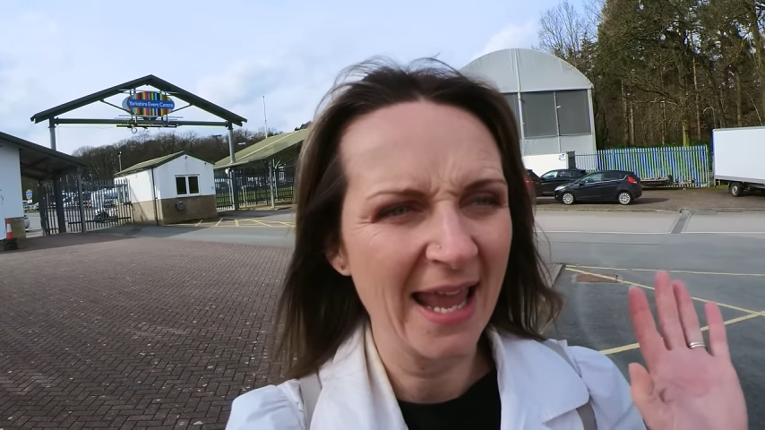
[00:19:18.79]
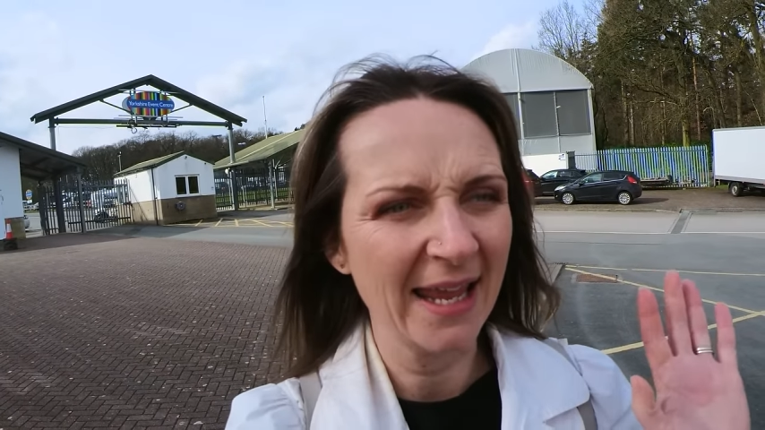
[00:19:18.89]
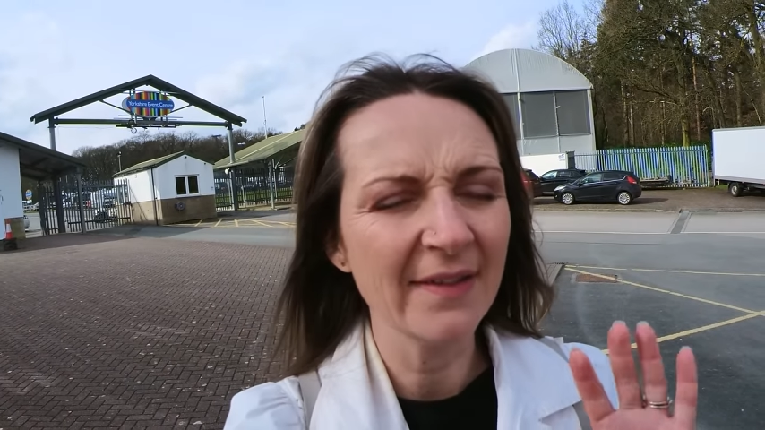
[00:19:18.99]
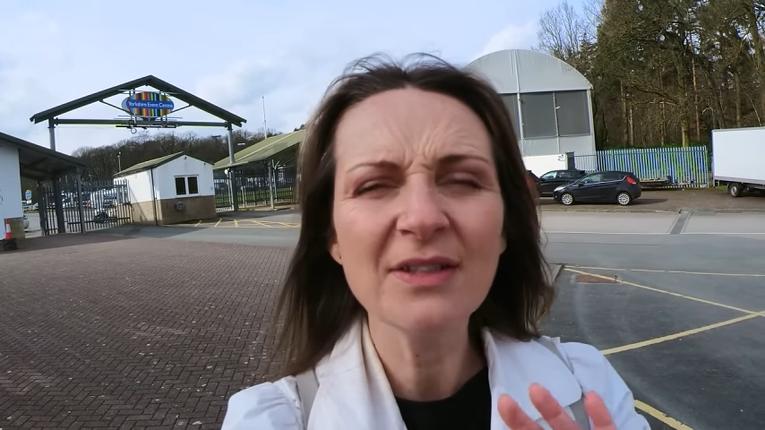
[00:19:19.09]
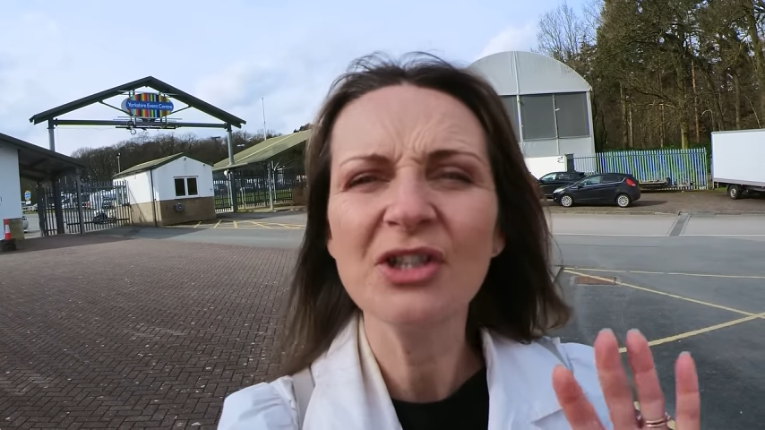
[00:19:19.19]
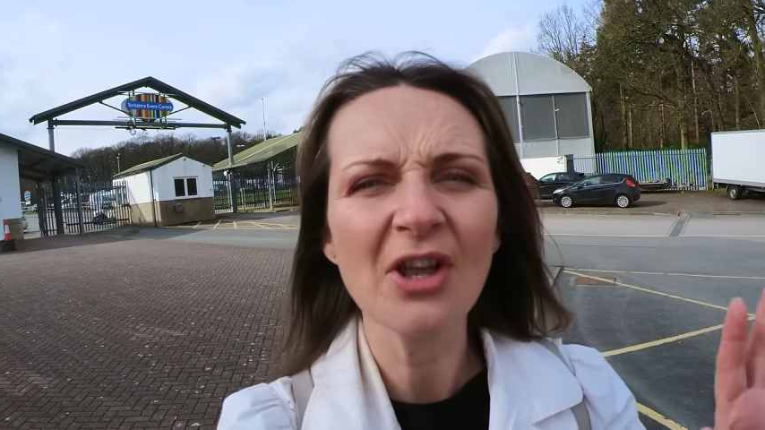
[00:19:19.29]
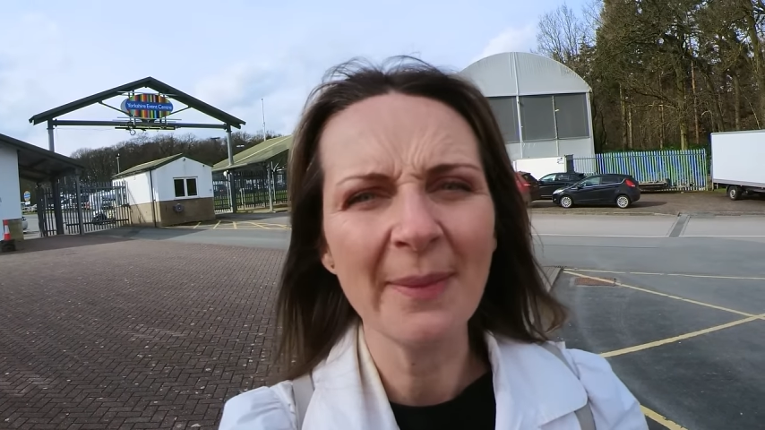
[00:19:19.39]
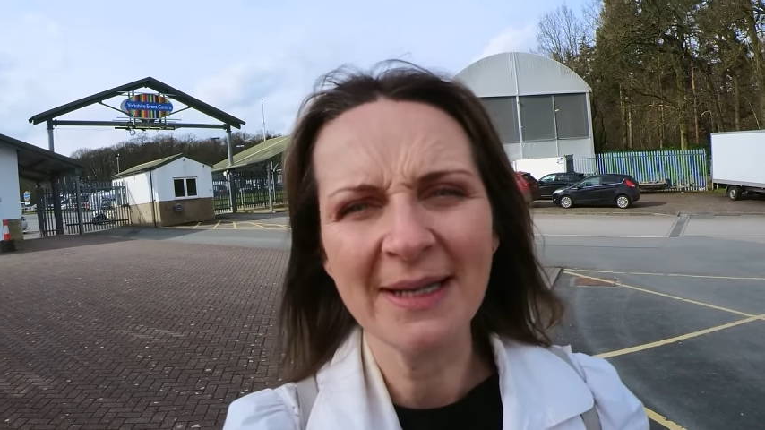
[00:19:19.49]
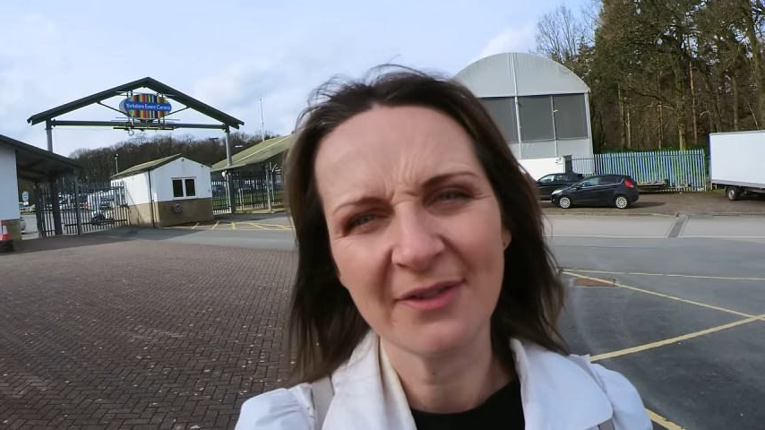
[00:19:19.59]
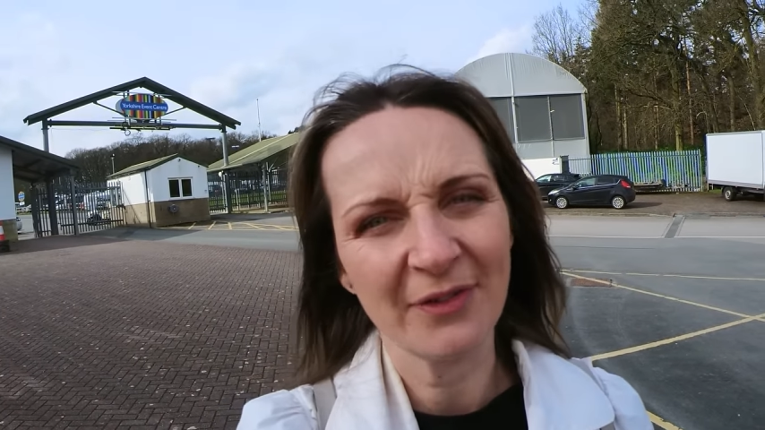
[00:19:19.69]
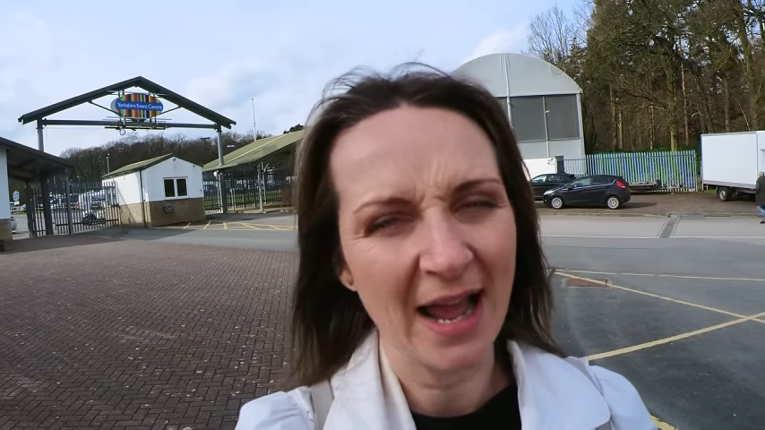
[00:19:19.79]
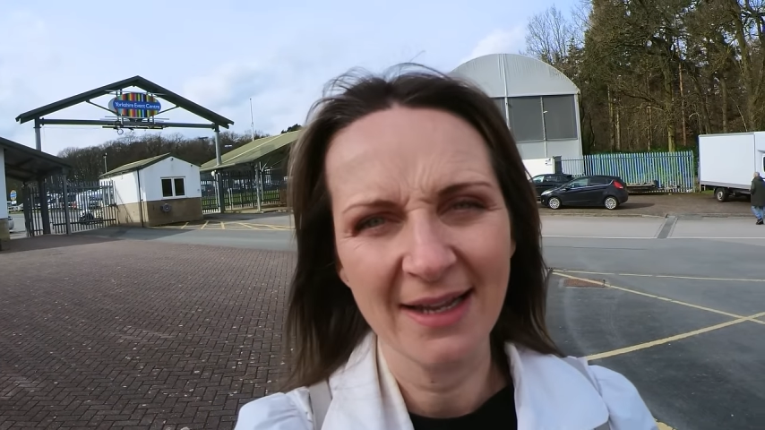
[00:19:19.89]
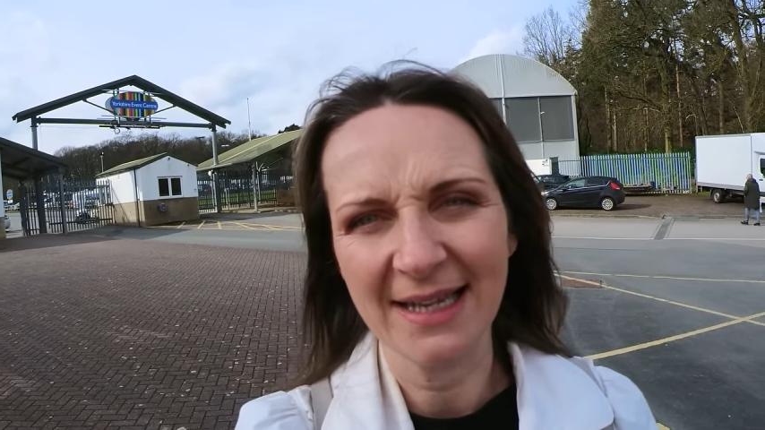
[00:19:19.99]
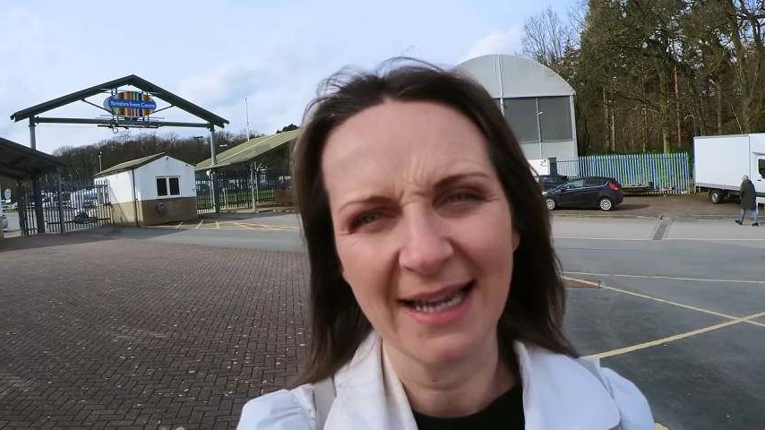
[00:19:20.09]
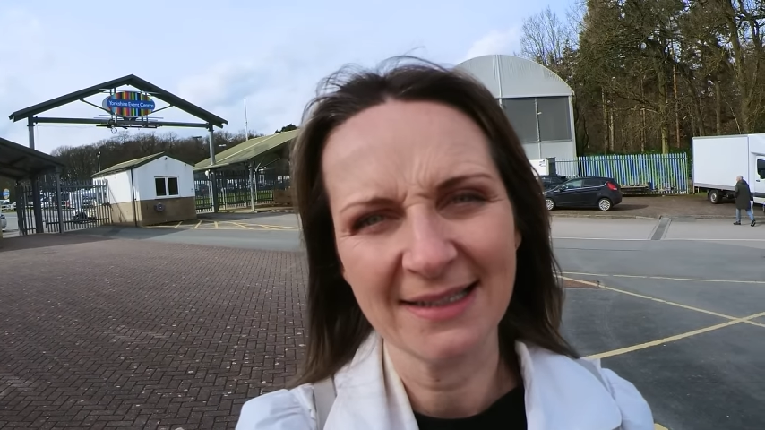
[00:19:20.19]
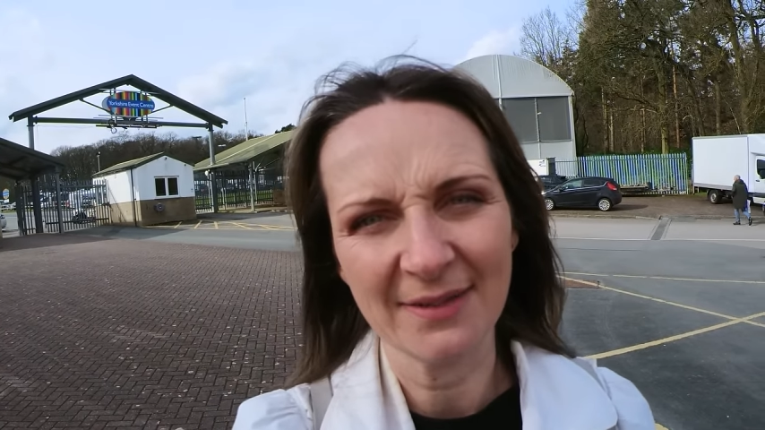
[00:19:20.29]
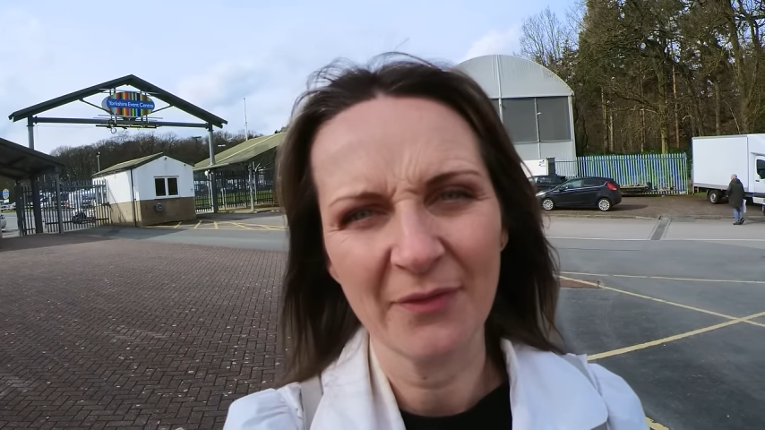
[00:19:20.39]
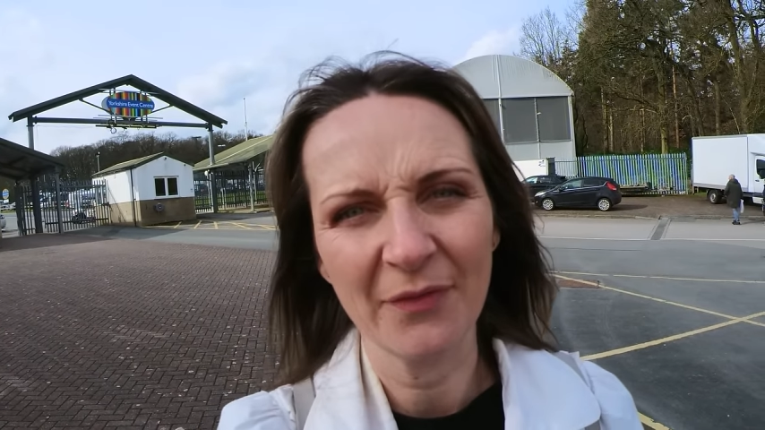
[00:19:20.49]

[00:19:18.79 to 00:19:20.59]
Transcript: it gives you so many different ideas